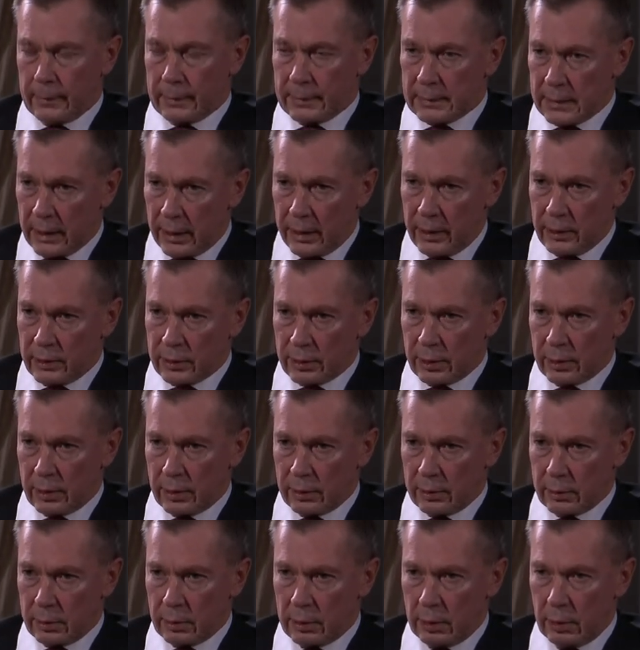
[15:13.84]

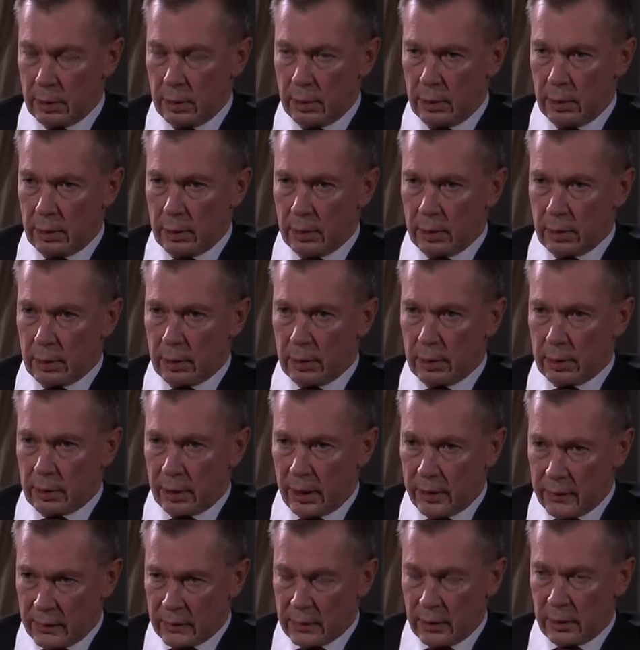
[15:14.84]
data
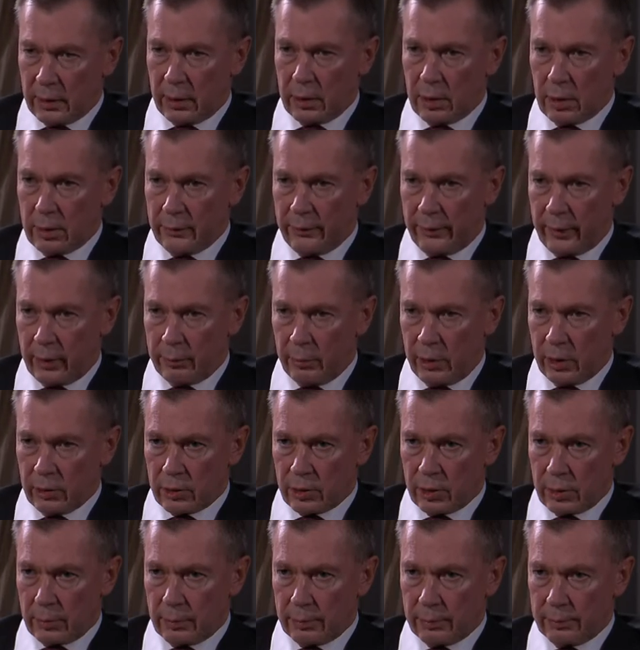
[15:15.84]
radar
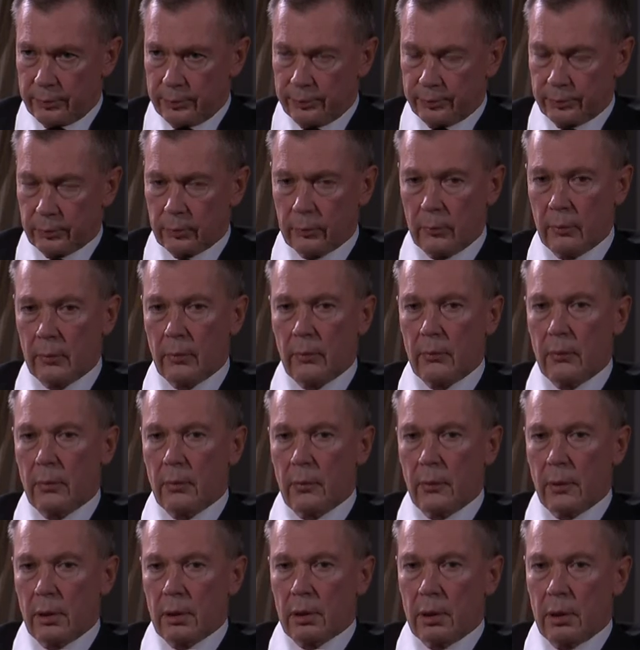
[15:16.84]
information
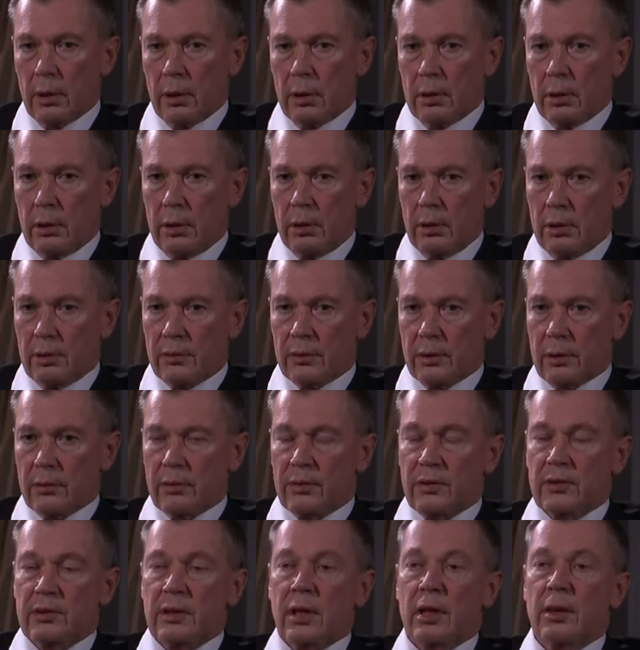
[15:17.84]
is
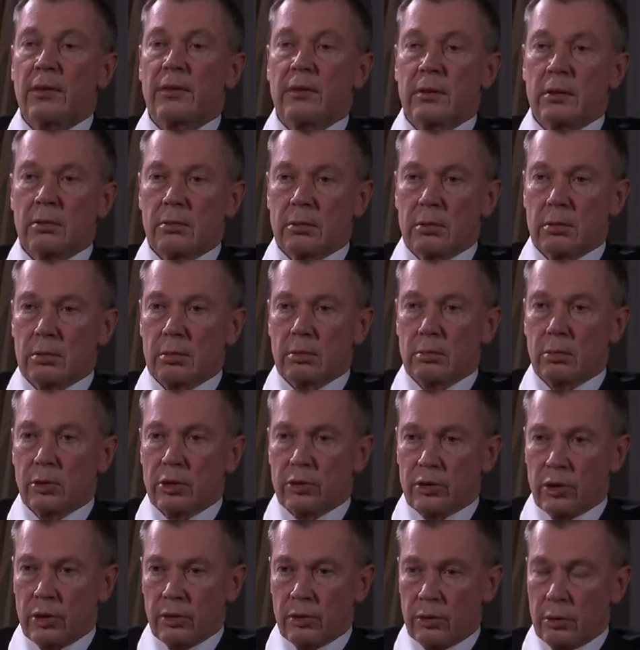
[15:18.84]
something
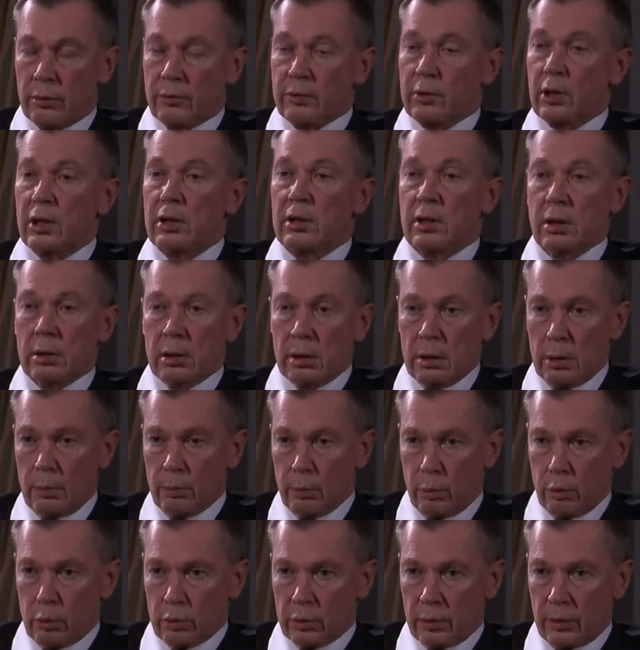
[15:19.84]
which is of critical
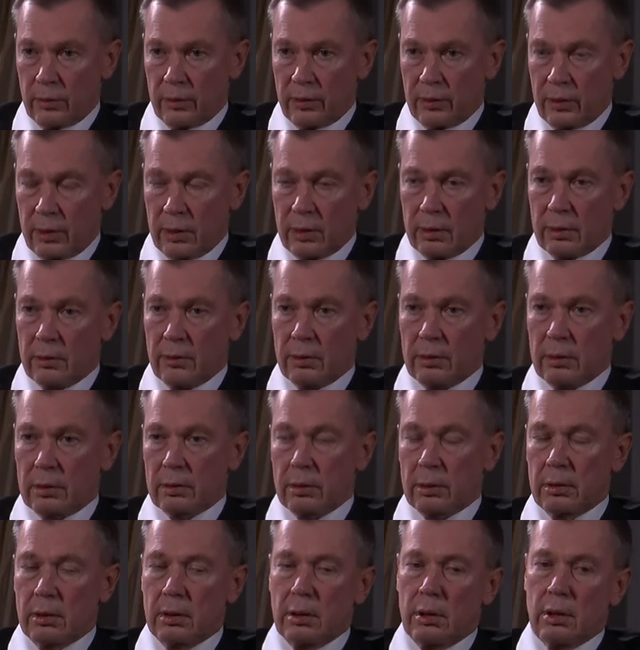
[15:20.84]
importance, and
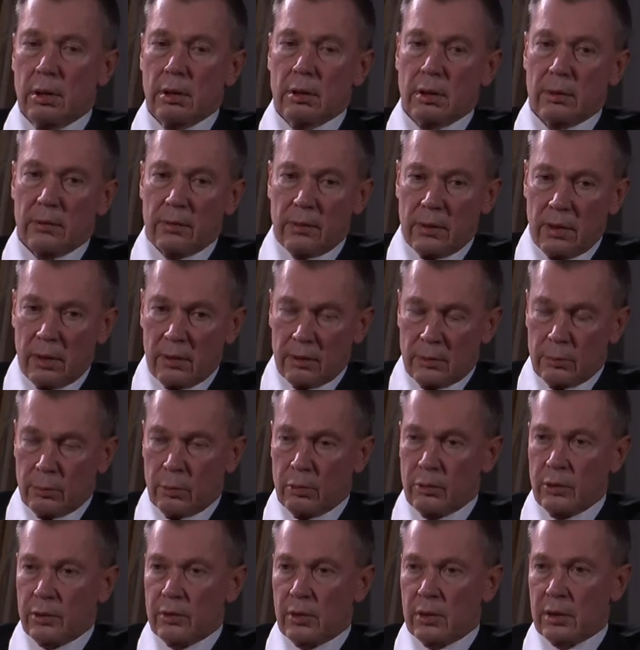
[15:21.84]
this
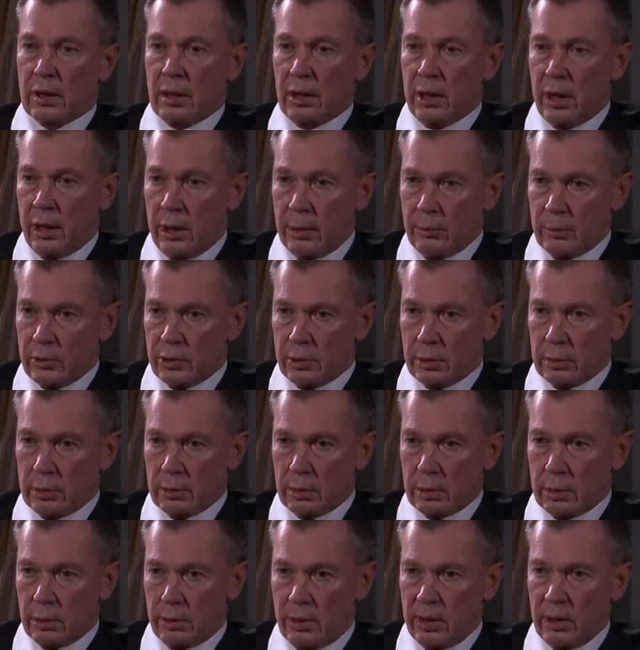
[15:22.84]
was claimed,
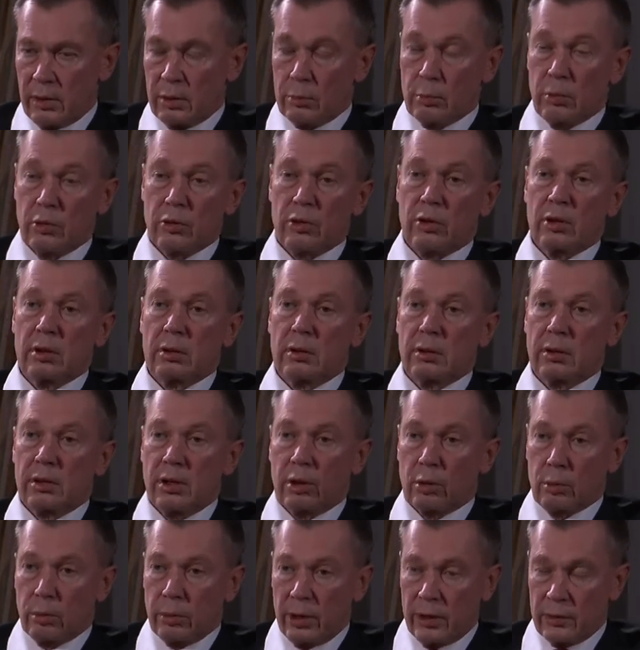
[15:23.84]
this was
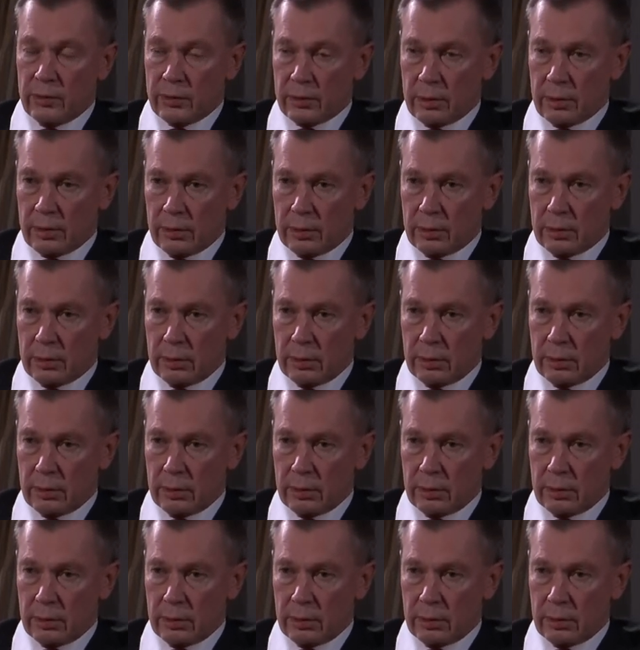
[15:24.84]
requested